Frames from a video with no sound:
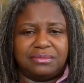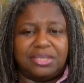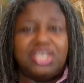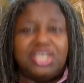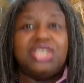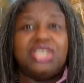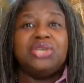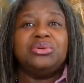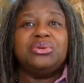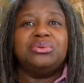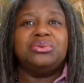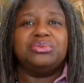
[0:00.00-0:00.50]

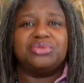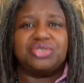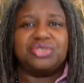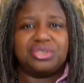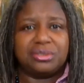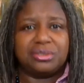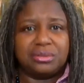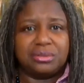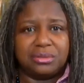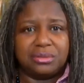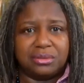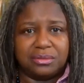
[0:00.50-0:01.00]

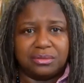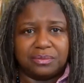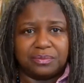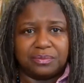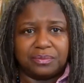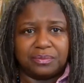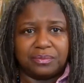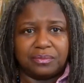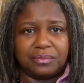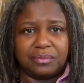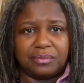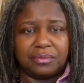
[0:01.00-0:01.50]
huge.
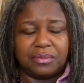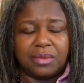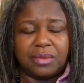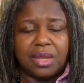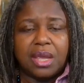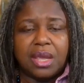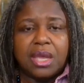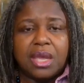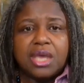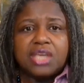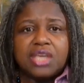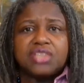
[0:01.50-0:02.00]

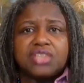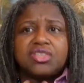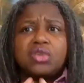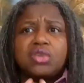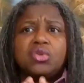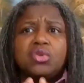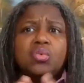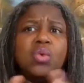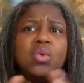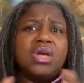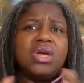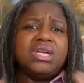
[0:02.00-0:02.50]
So
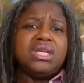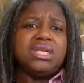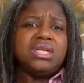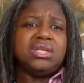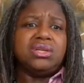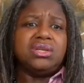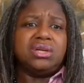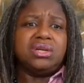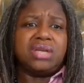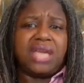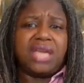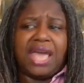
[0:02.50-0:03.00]
you want to
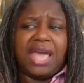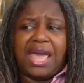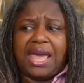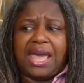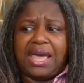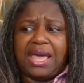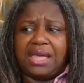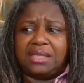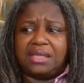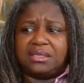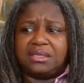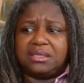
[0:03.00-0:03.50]
look
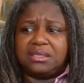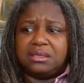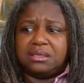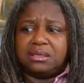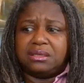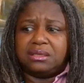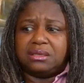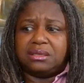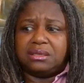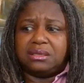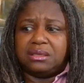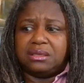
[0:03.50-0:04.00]
at
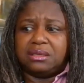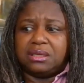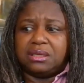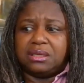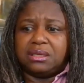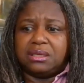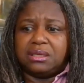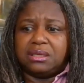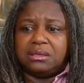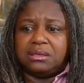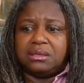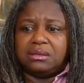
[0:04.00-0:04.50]

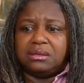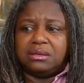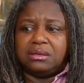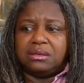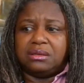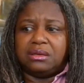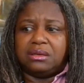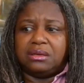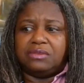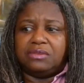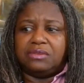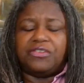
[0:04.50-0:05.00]

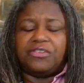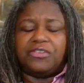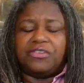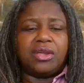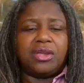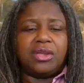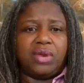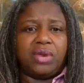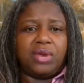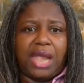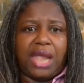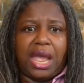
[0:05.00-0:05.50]

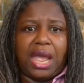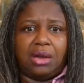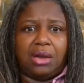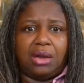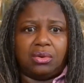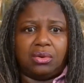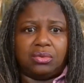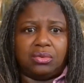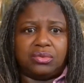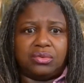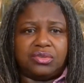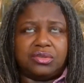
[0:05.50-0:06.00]
figuring
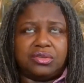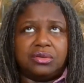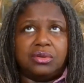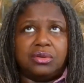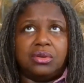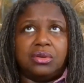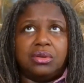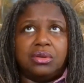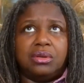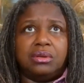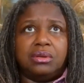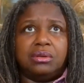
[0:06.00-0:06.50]
out
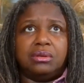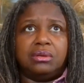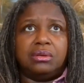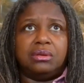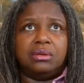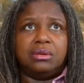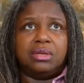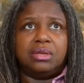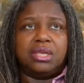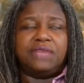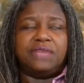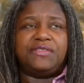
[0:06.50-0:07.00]

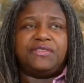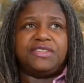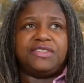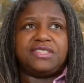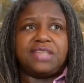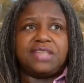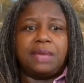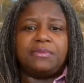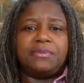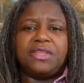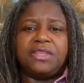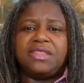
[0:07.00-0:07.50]
if it's
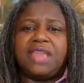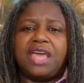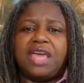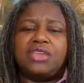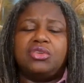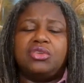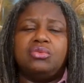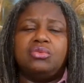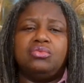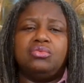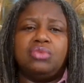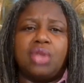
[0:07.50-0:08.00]
something that
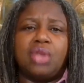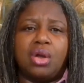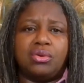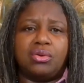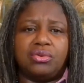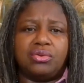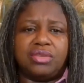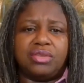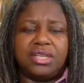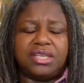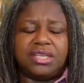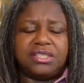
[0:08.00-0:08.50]
you know
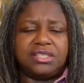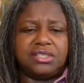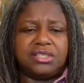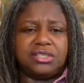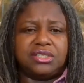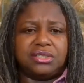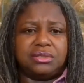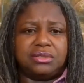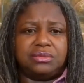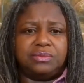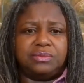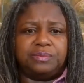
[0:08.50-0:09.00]
you need to
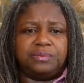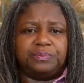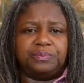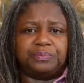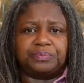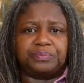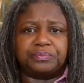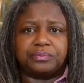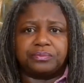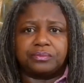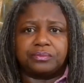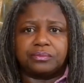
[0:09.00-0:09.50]
do
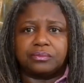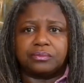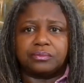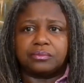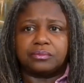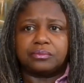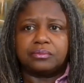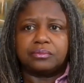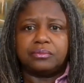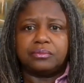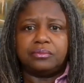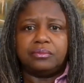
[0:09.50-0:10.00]

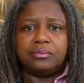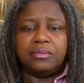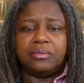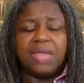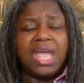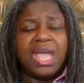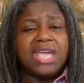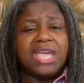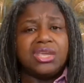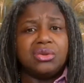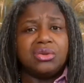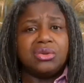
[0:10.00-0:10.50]

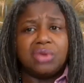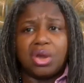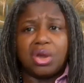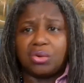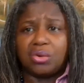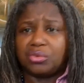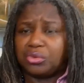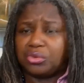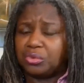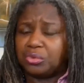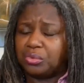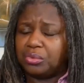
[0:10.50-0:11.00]
and you
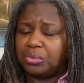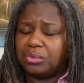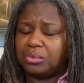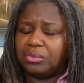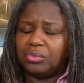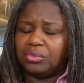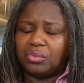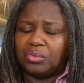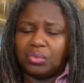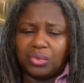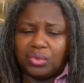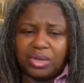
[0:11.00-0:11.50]
know you
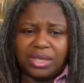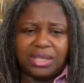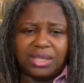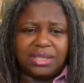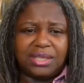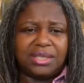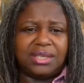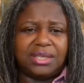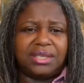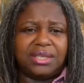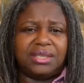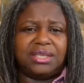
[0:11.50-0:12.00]

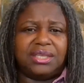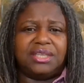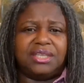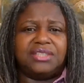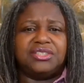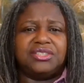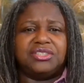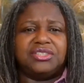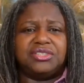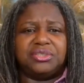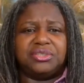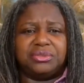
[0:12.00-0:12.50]
really need
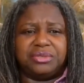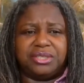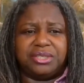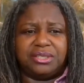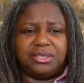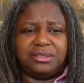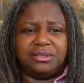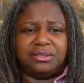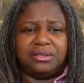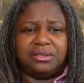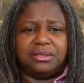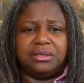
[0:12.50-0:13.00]
to do it.